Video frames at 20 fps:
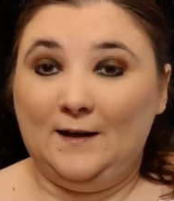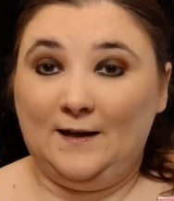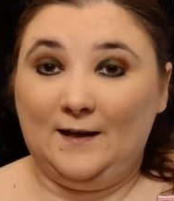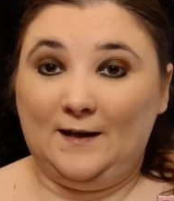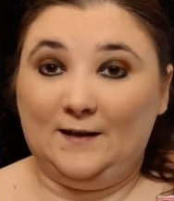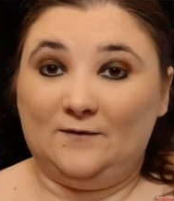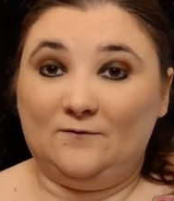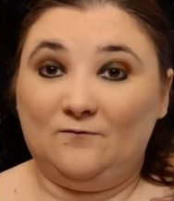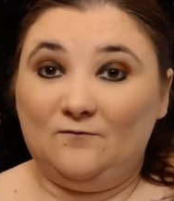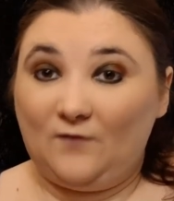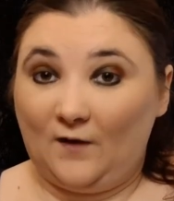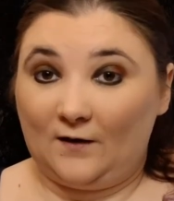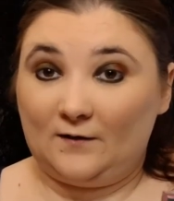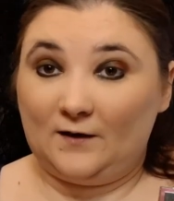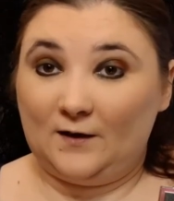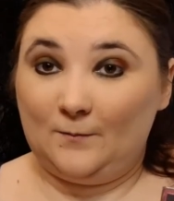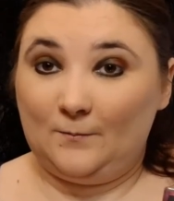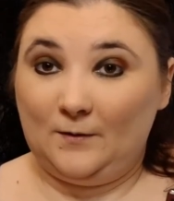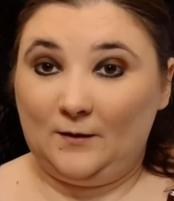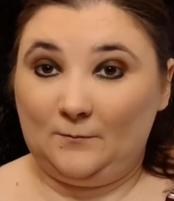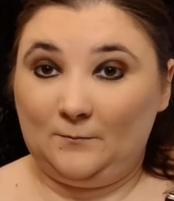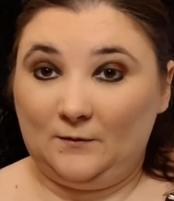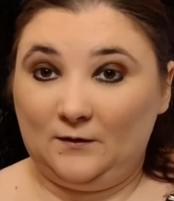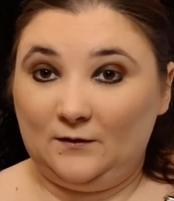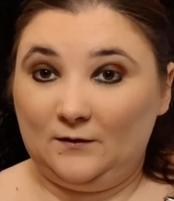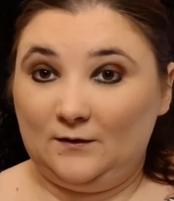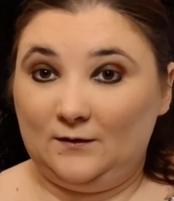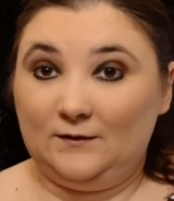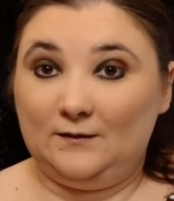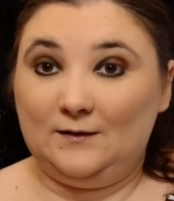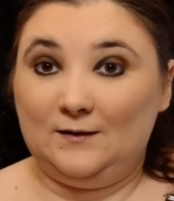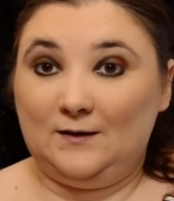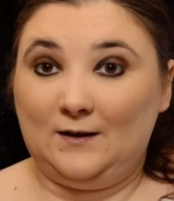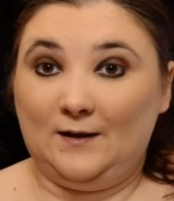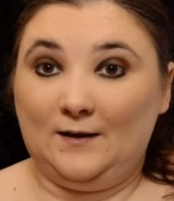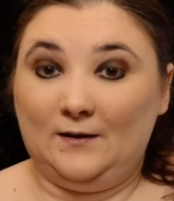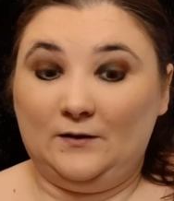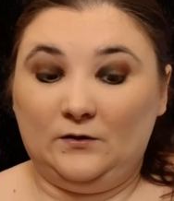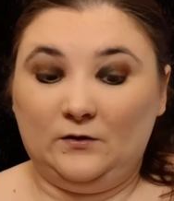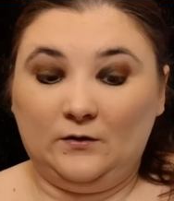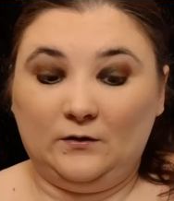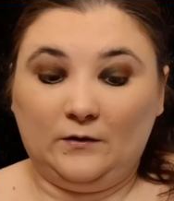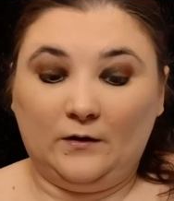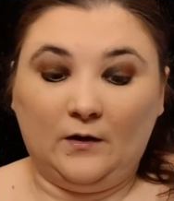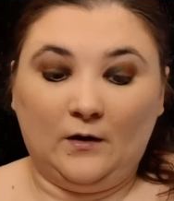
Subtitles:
It's very pigmented shades,